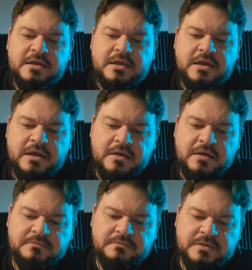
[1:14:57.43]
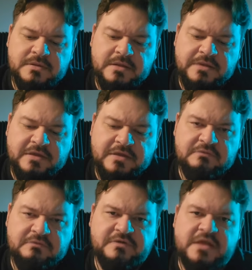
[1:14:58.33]
and I think
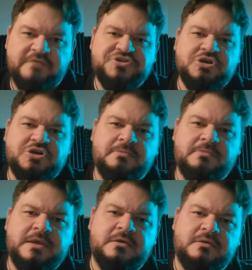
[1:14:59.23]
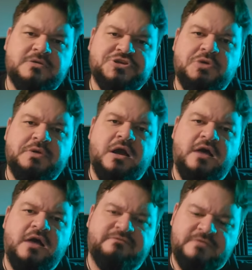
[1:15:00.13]
he was kind of showing
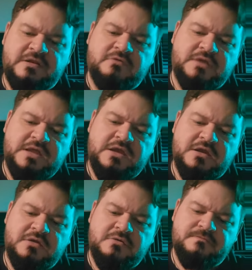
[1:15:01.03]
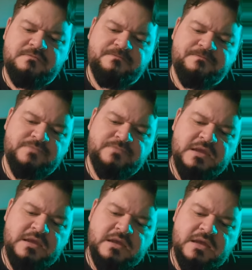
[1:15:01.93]
off, what he could do.
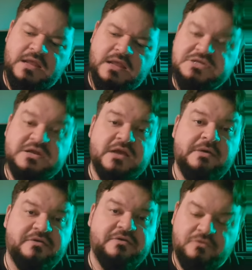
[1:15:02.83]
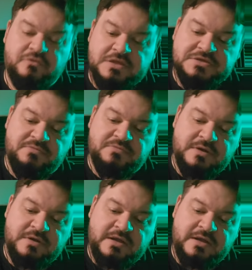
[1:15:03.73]
And I'm going to talk about that story at some point.